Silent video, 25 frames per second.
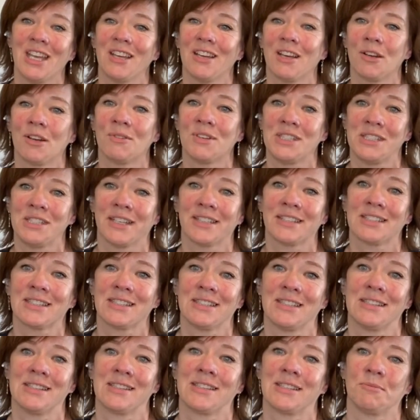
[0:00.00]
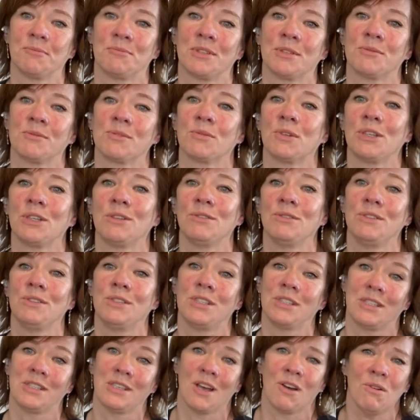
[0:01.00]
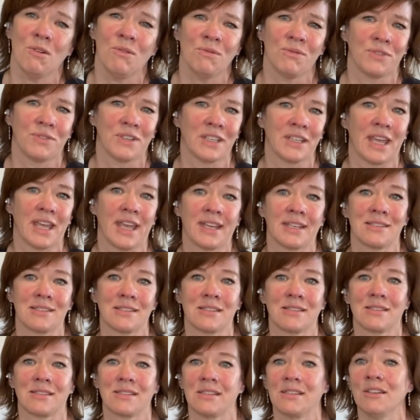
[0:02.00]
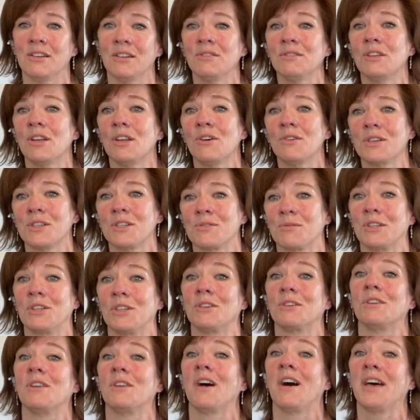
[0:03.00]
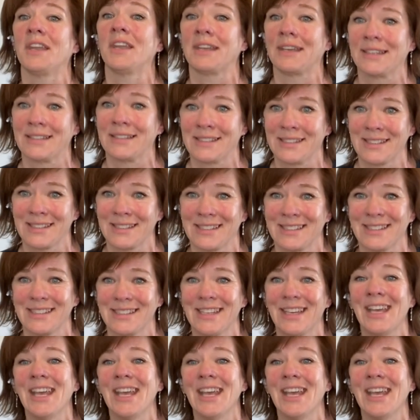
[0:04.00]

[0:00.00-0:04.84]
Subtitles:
a reduction in symptoms when you don't feel anxious, so you don't notice when you're not anxious.